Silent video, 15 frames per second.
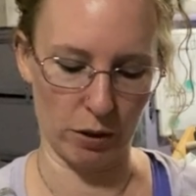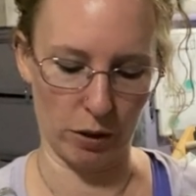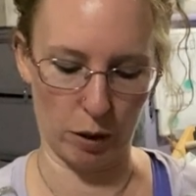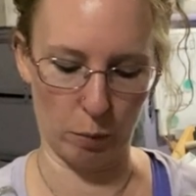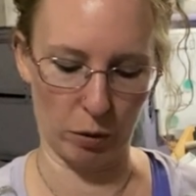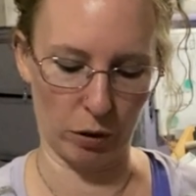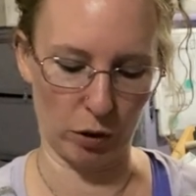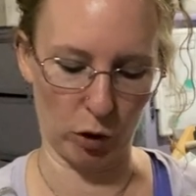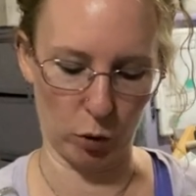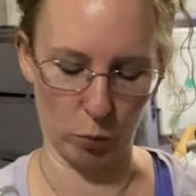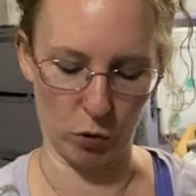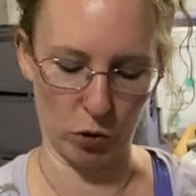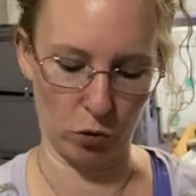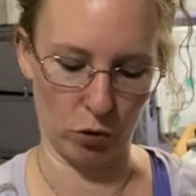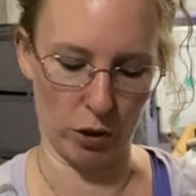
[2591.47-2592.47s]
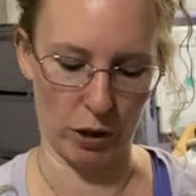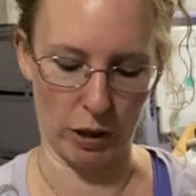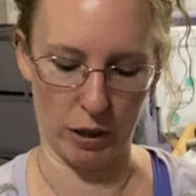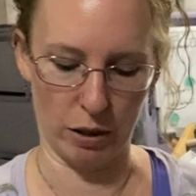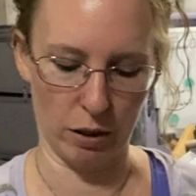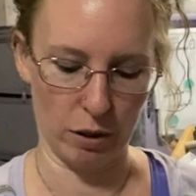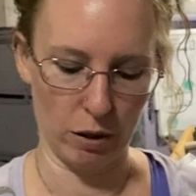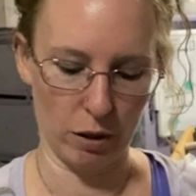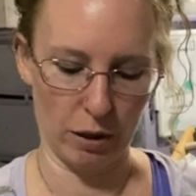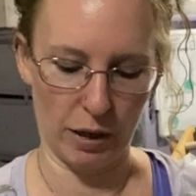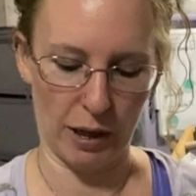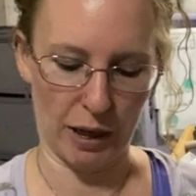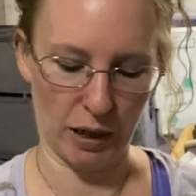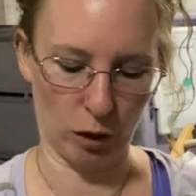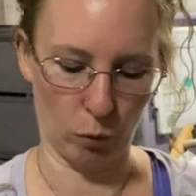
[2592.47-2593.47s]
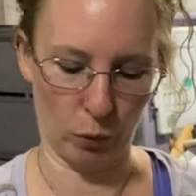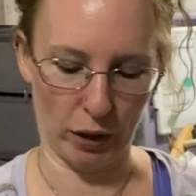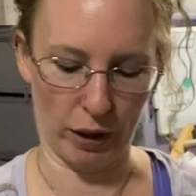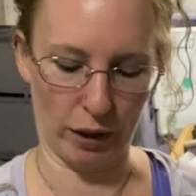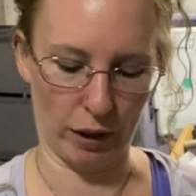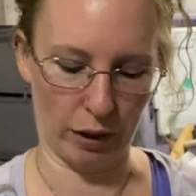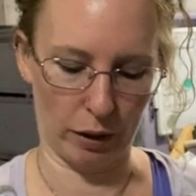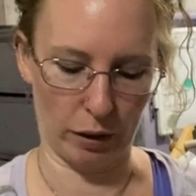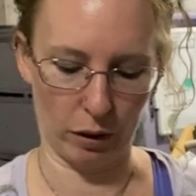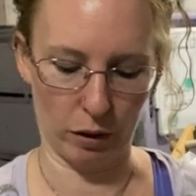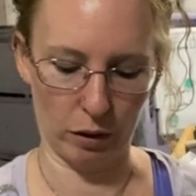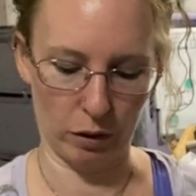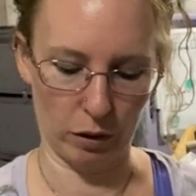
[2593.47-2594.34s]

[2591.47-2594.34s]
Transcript: Nightmare on Elm Street, Halloween,